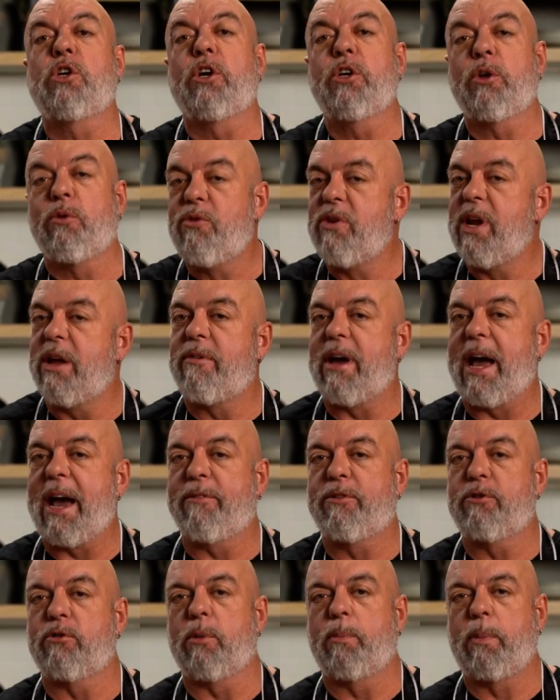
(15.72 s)
are you'll never
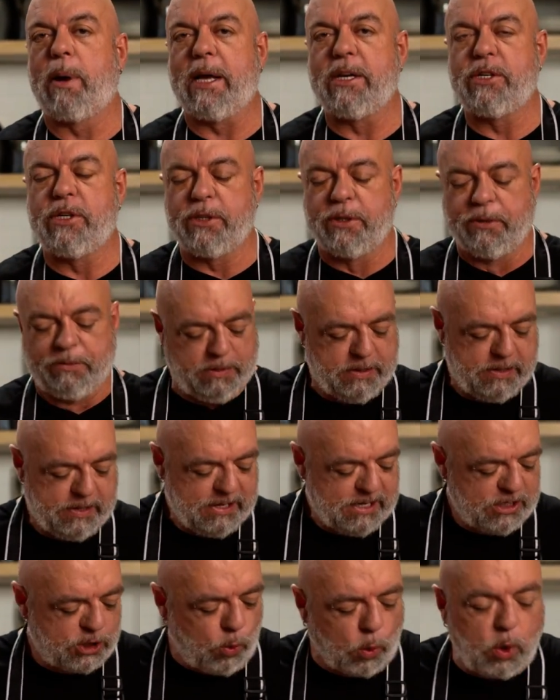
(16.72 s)
have to replace it.
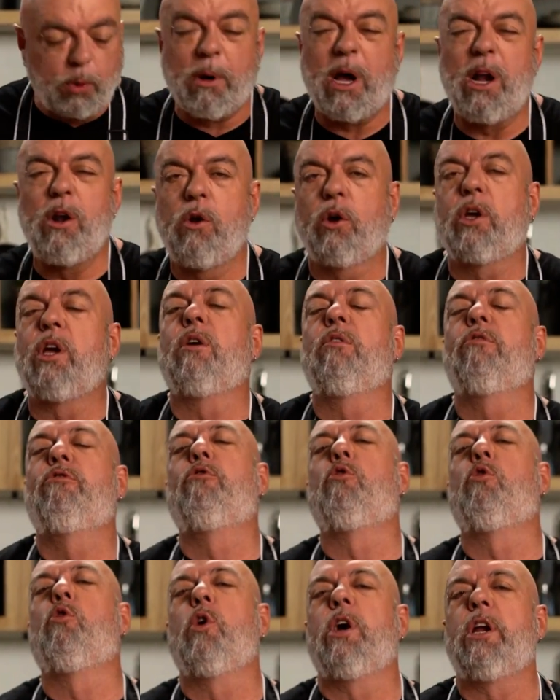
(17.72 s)
So what am I looking
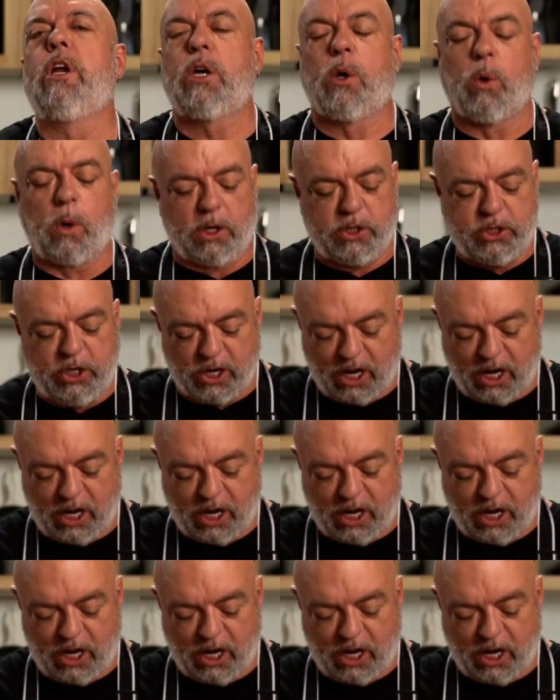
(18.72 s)
for in a quality